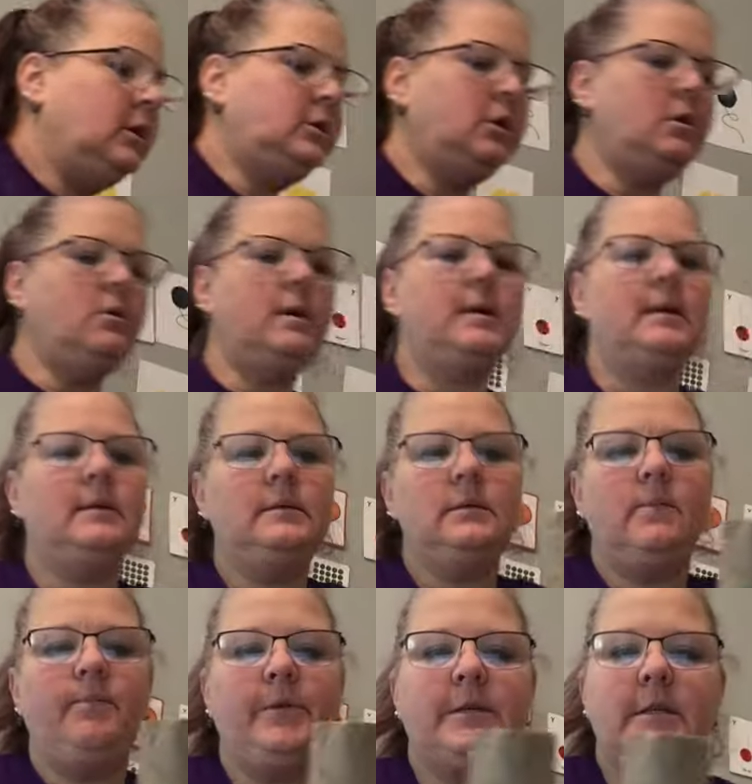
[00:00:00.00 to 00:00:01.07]
to do is,
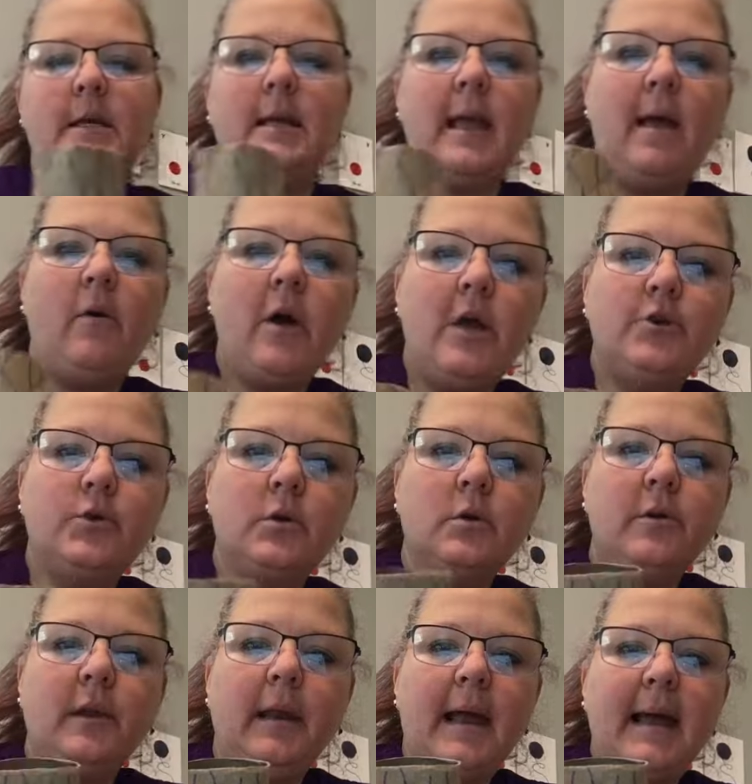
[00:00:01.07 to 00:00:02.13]
see how I drew
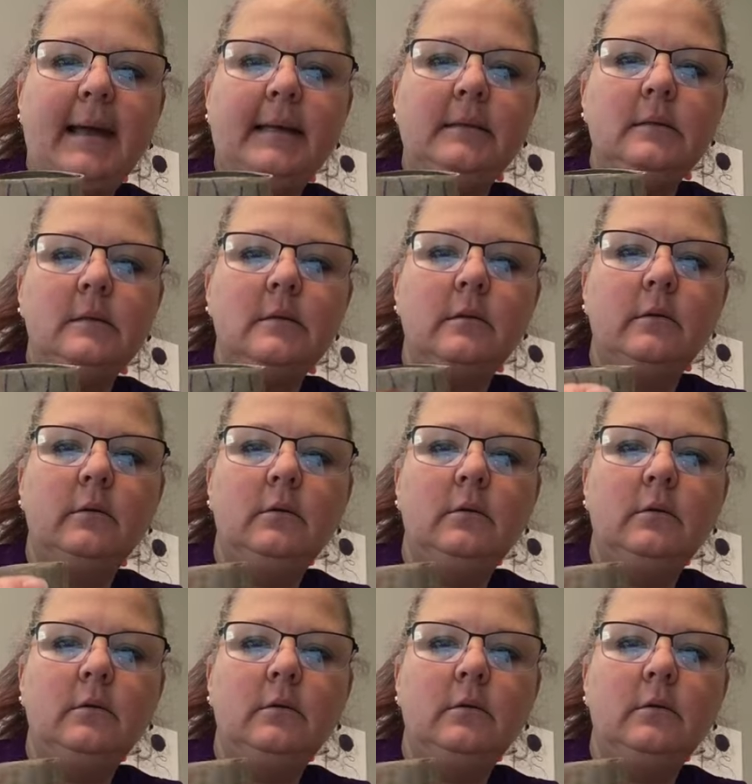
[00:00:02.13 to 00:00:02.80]
the lines?